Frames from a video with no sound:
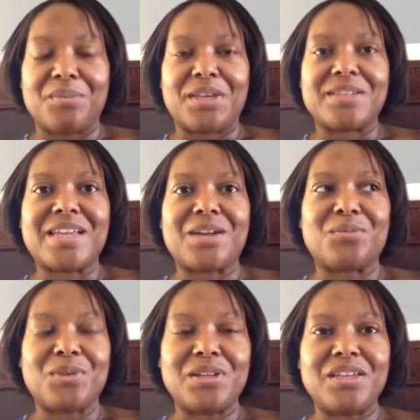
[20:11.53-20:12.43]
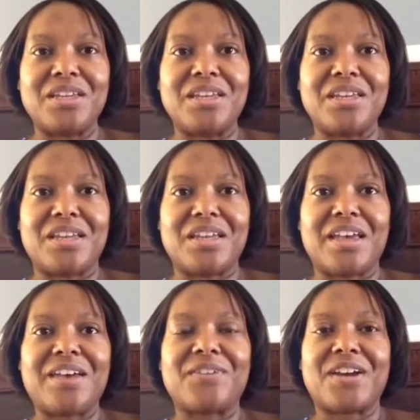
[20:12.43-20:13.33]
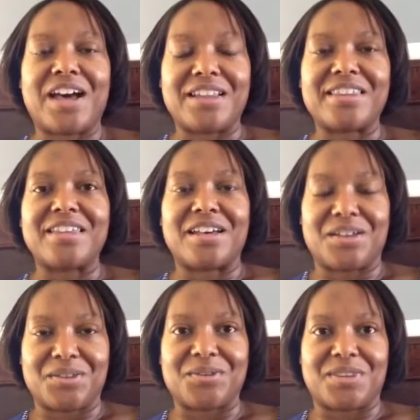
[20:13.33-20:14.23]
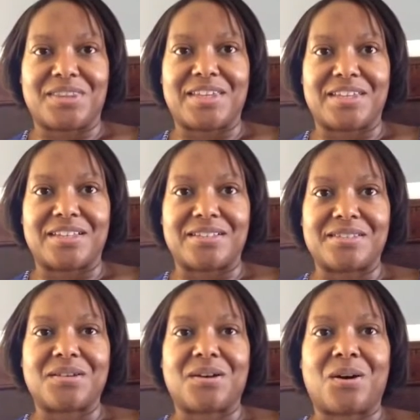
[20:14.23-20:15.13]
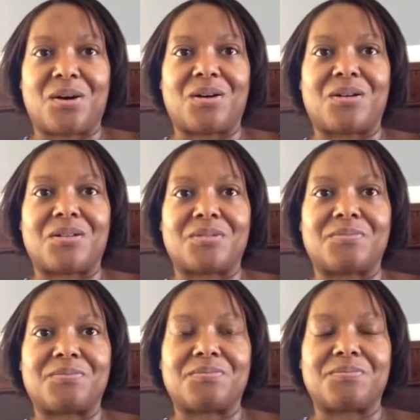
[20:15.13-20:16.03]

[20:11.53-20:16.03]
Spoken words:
because I really have got the other things all